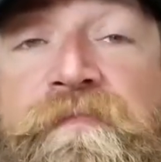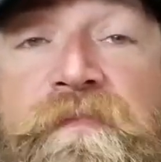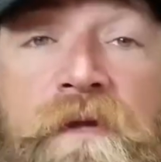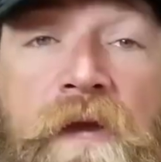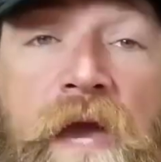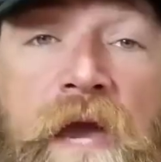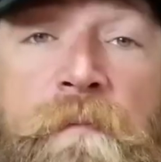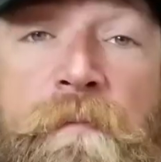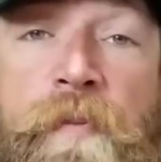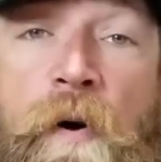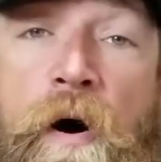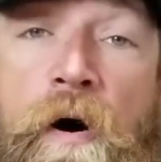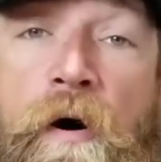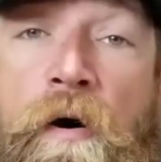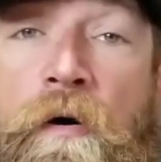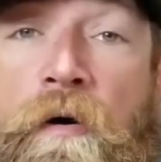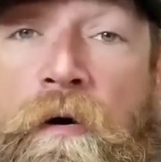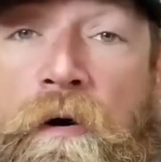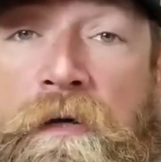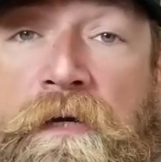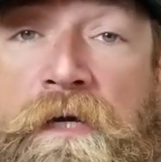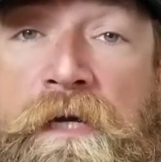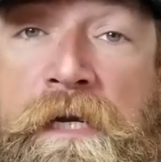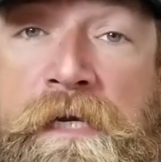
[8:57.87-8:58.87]
Hey, Paul,
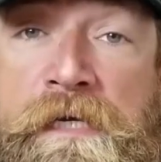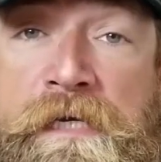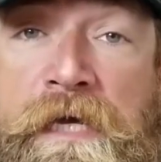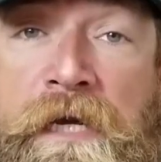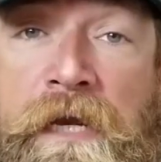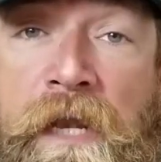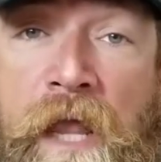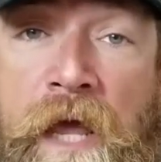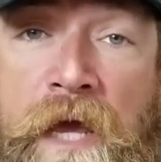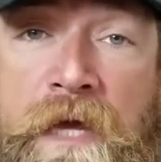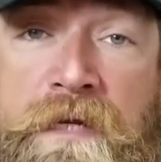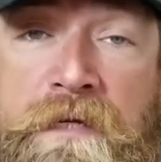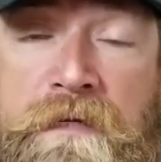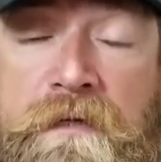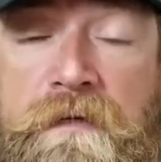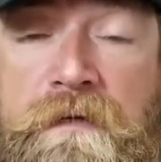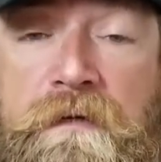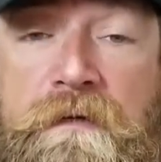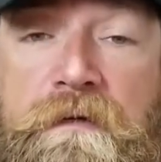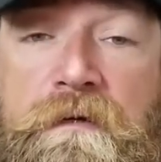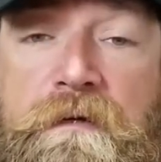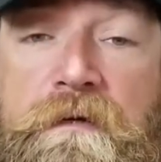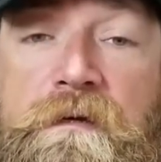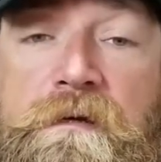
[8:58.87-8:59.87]
can I get a light?
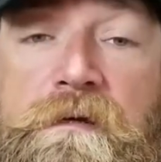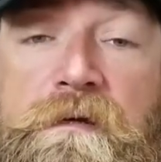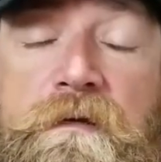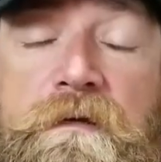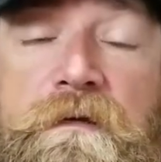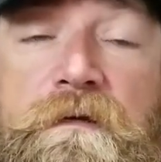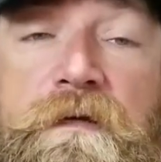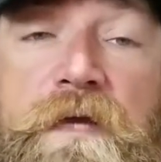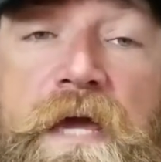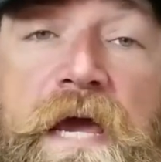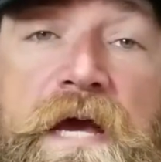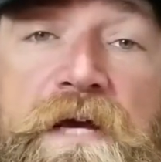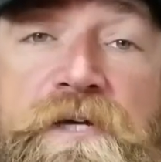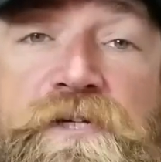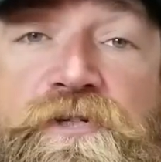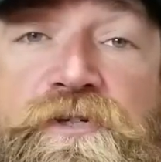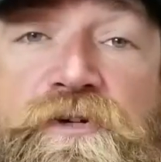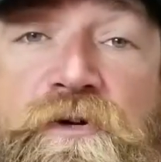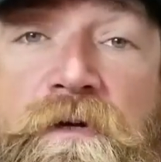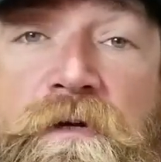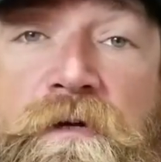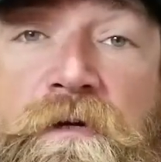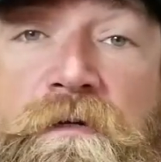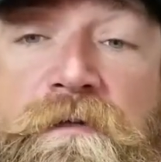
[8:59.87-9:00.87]
Yeah,
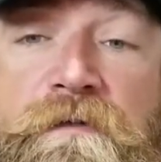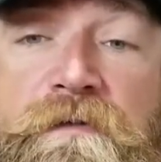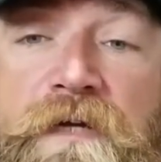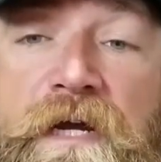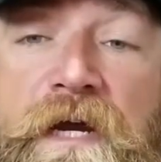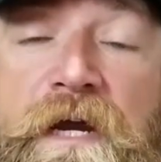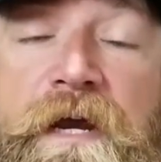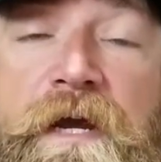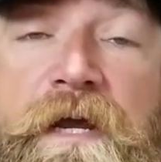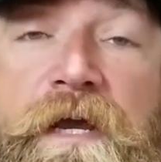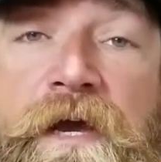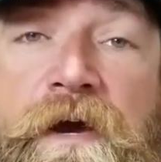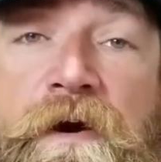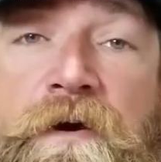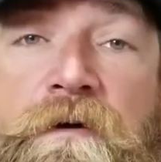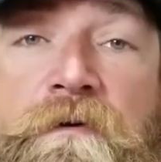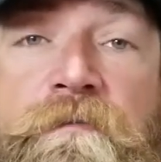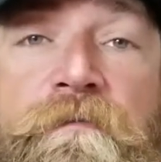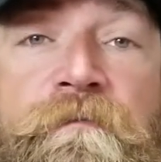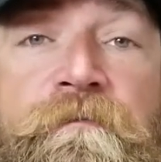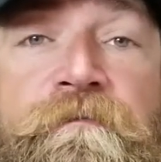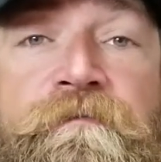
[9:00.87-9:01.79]
sure. Here you go.